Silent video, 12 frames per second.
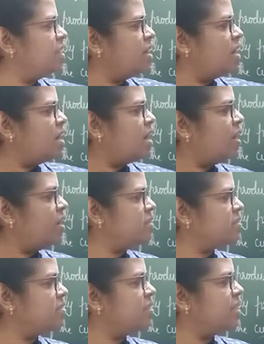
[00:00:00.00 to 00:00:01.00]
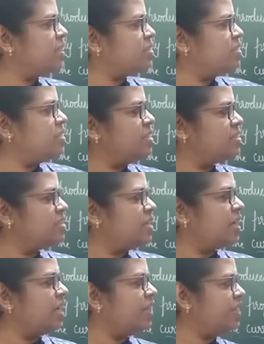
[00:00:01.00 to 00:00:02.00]
R is there. T is there.
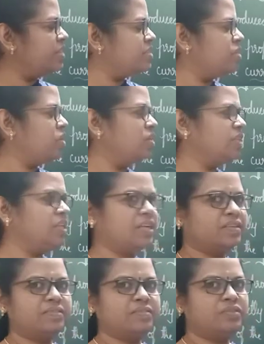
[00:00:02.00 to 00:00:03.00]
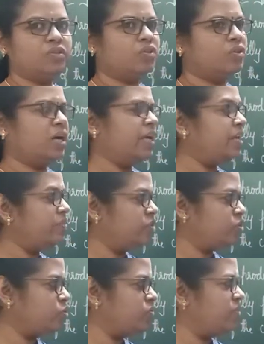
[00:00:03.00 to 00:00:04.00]
I is not there. No, I we
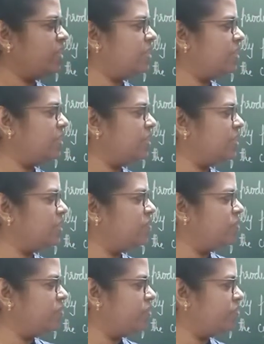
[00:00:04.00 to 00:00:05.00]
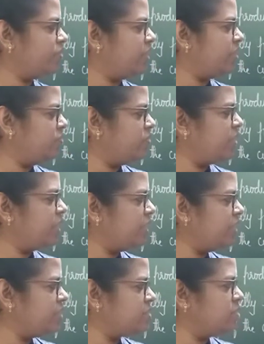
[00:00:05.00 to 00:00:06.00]
should find, and then we will find V. I
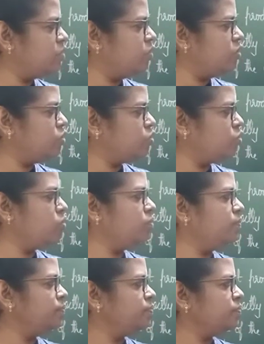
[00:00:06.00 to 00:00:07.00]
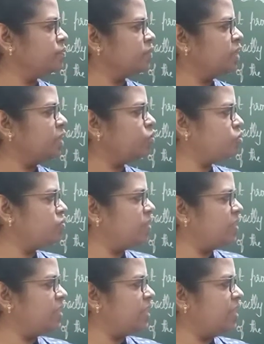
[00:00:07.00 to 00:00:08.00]
is equal to, how to
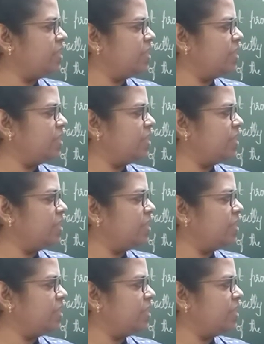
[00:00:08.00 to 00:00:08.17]
find I?